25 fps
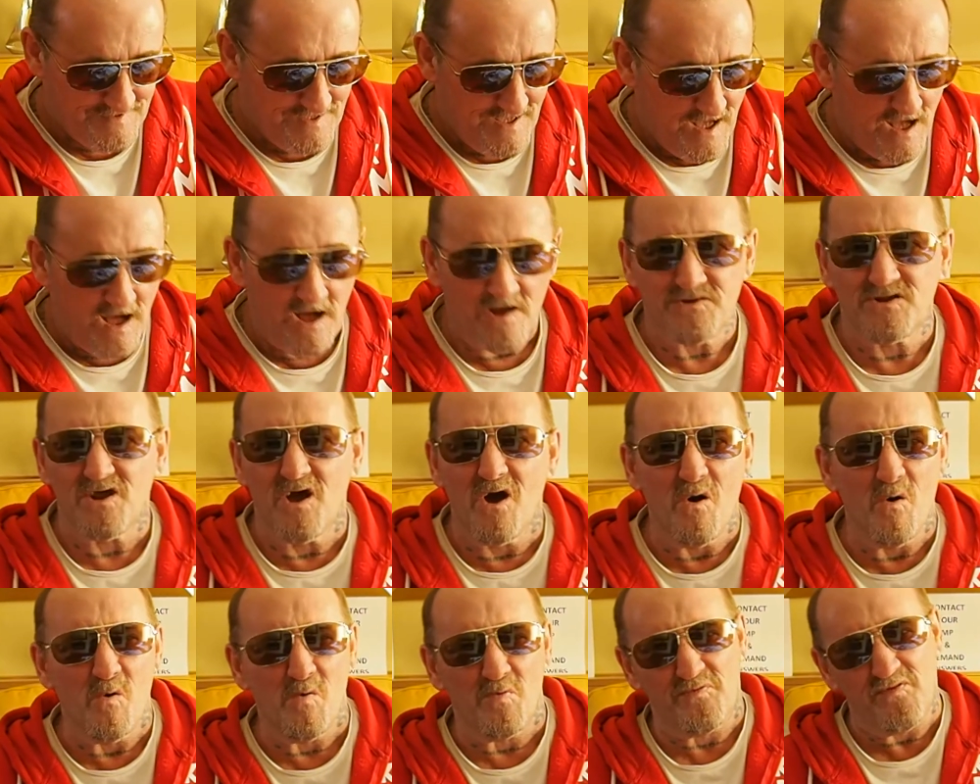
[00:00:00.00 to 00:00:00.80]
I
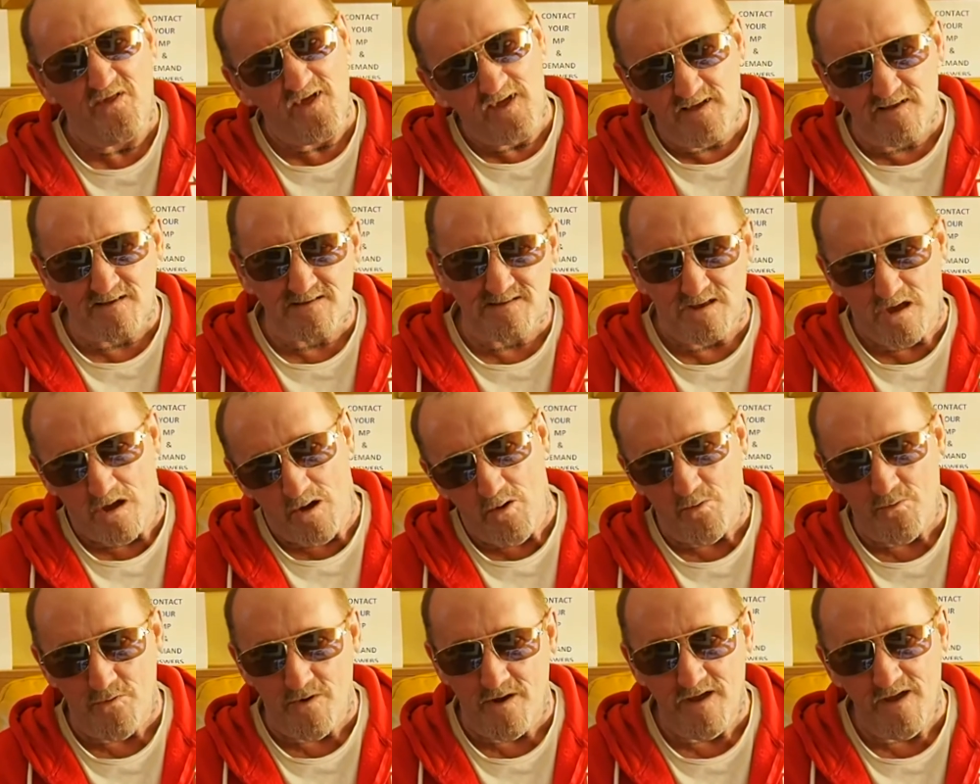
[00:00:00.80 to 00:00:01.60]
don't think so,
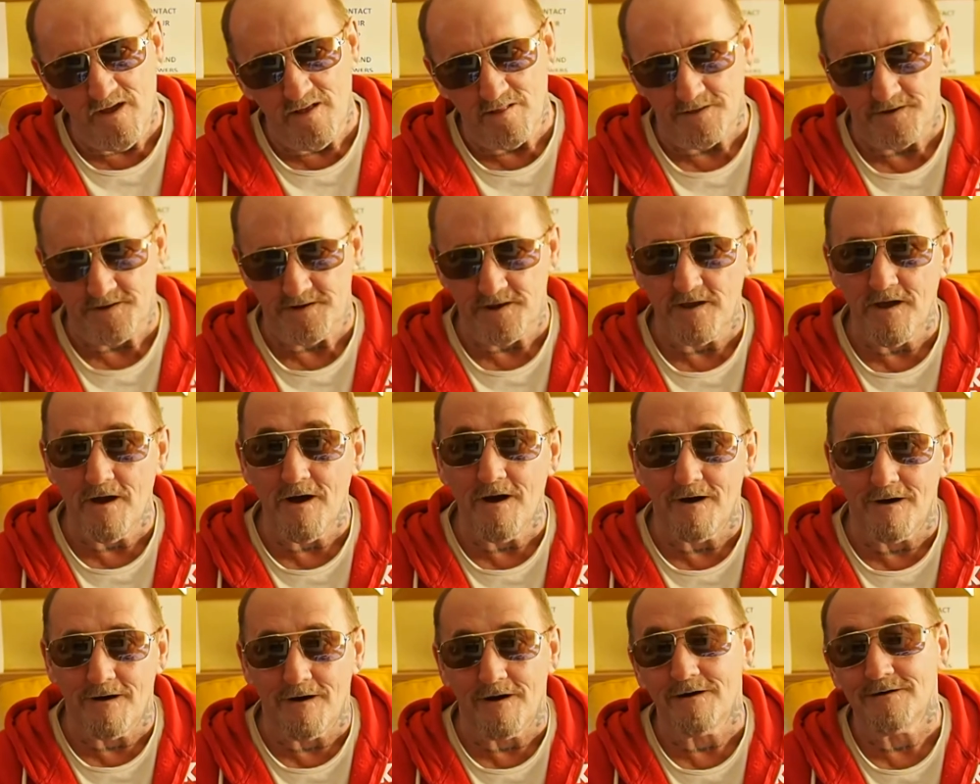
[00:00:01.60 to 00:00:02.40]
really, do
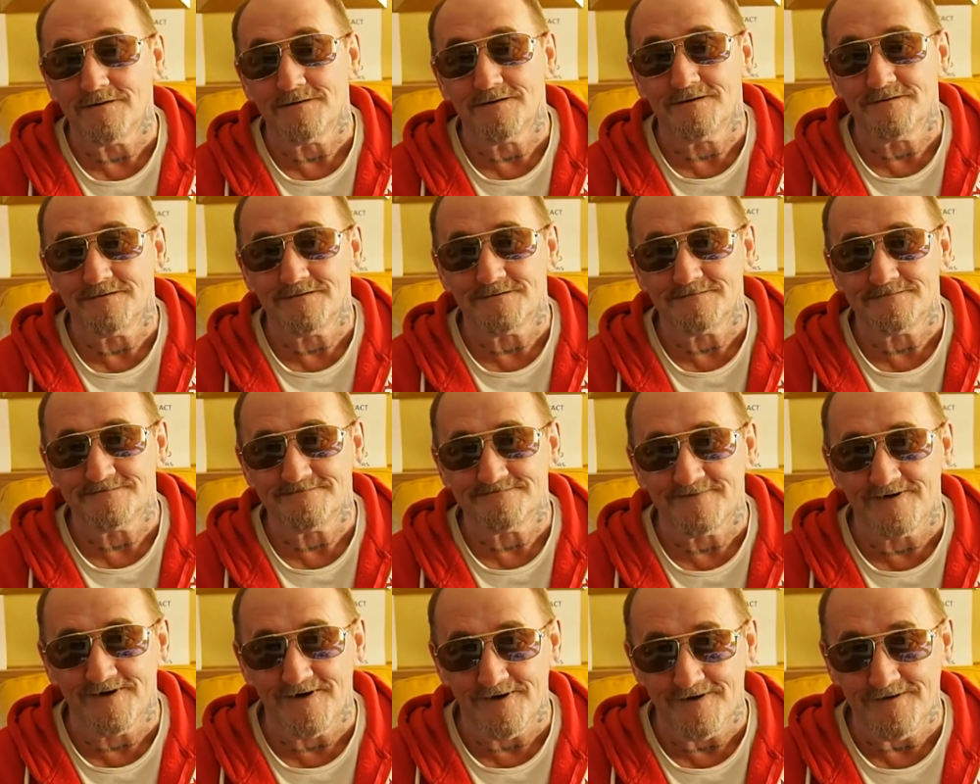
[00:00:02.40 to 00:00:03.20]
you?
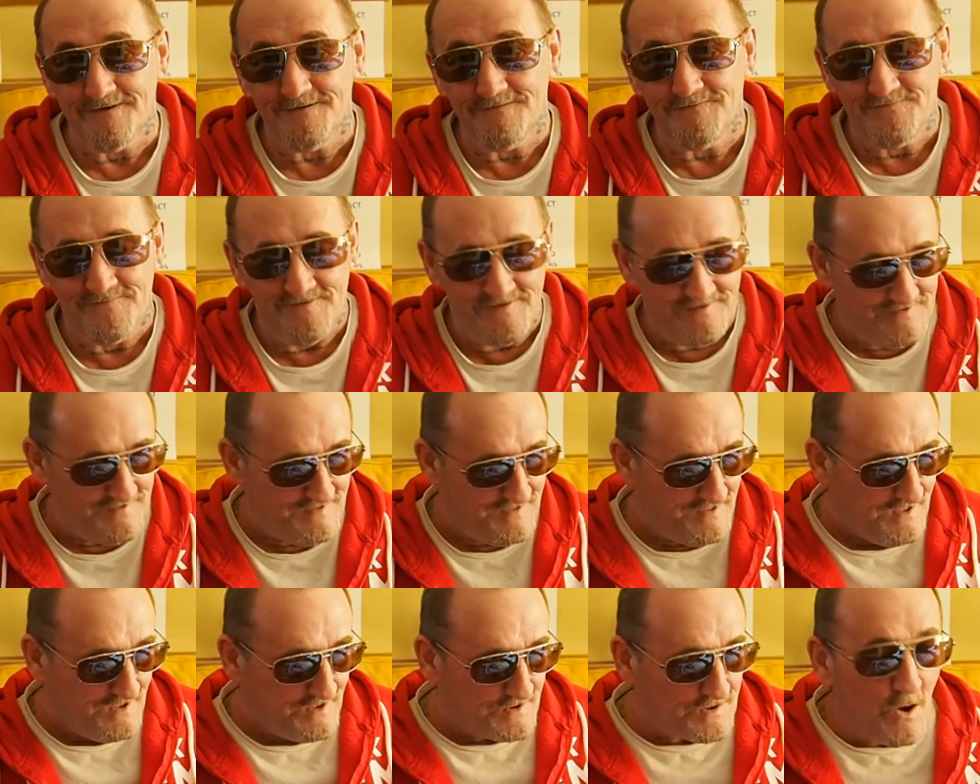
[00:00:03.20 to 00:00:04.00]

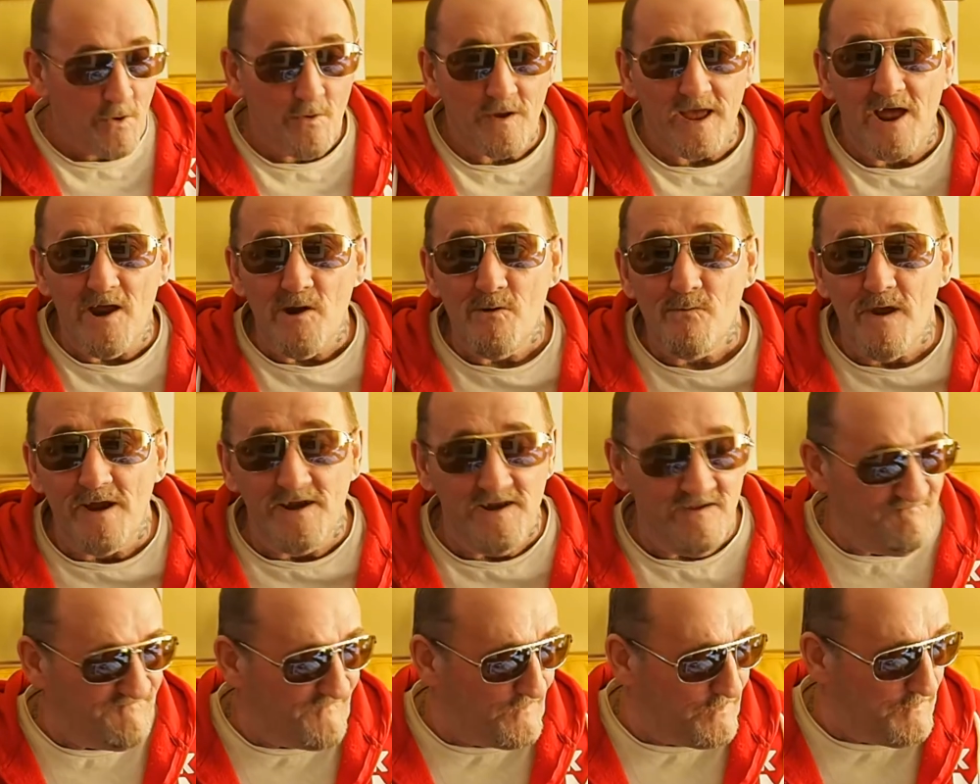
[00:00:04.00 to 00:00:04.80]
So get ready
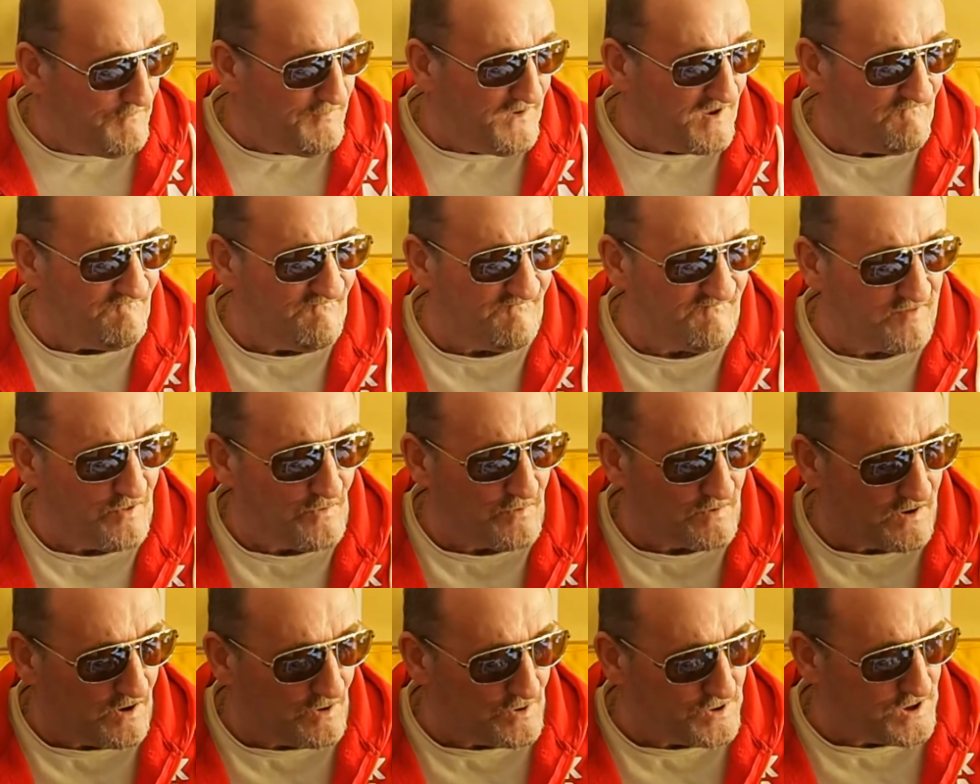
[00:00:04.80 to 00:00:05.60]
for a big flood
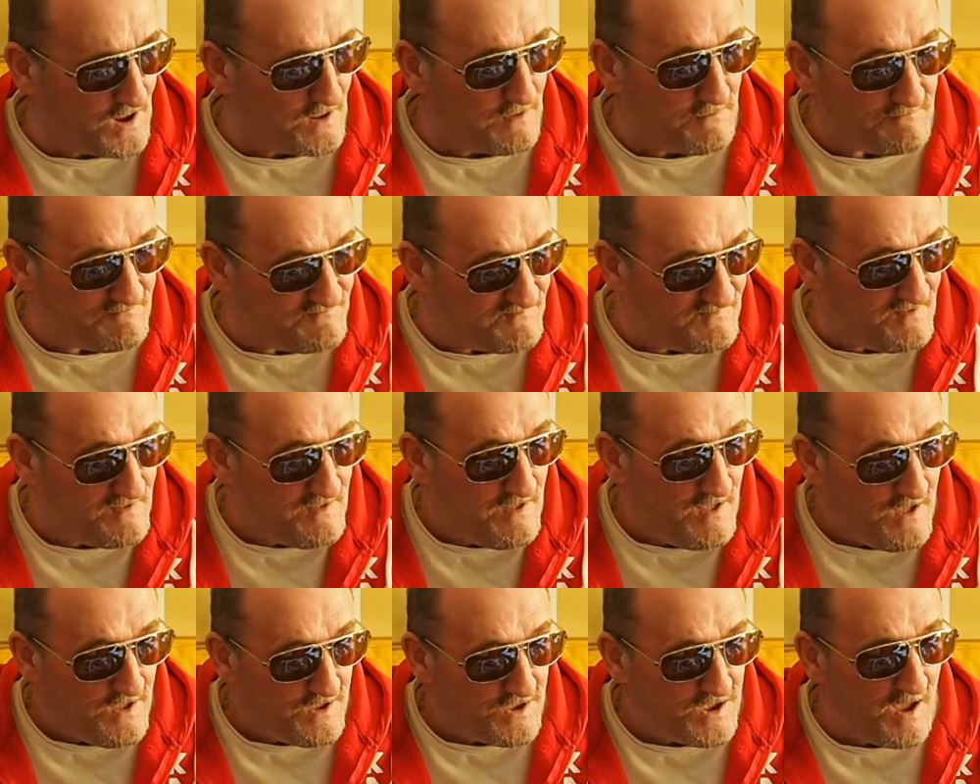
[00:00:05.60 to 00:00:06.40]
because
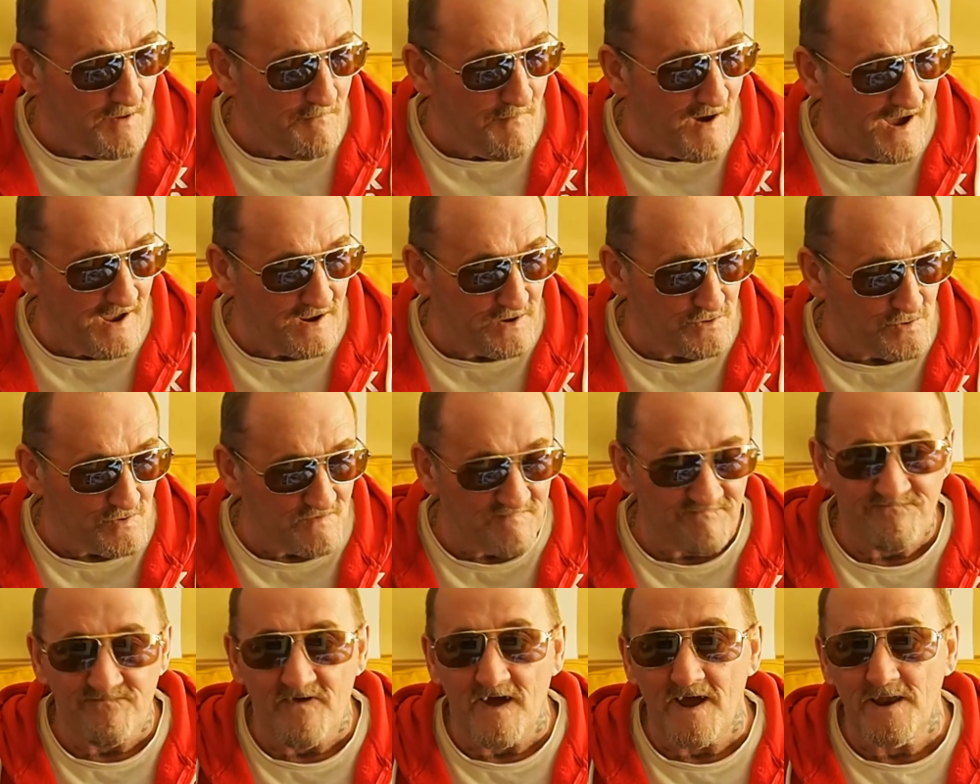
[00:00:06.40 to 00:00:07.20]
you might just
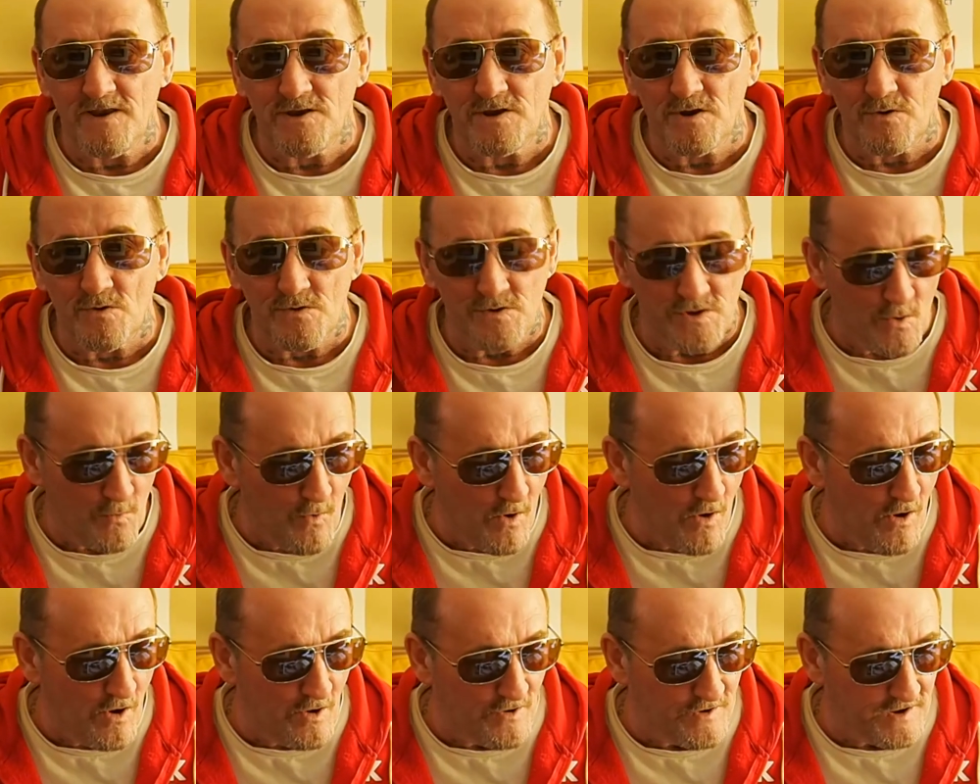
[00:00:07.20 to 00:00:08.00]
find you're
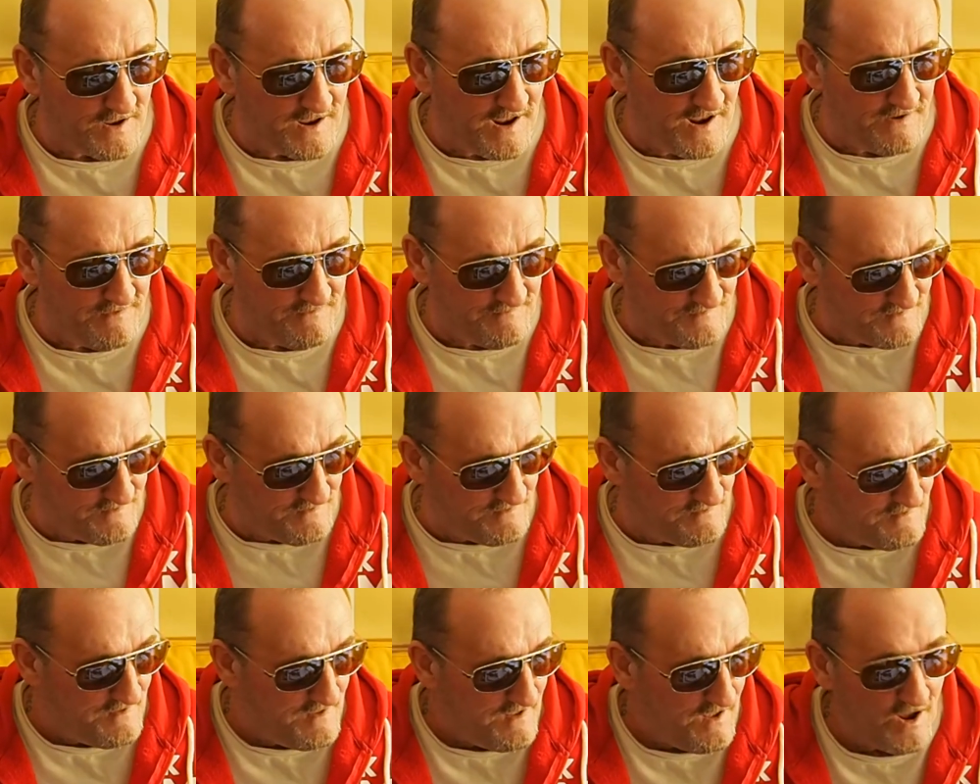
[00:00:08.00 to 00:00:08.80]
underwater again
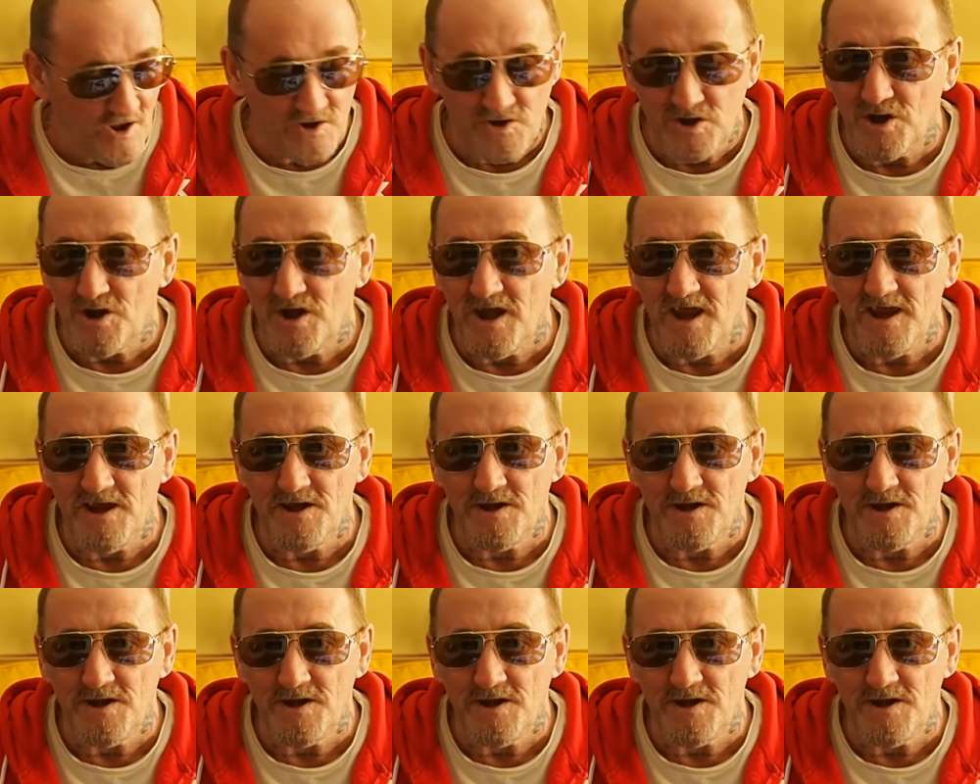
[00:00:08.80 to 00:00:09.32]
and you need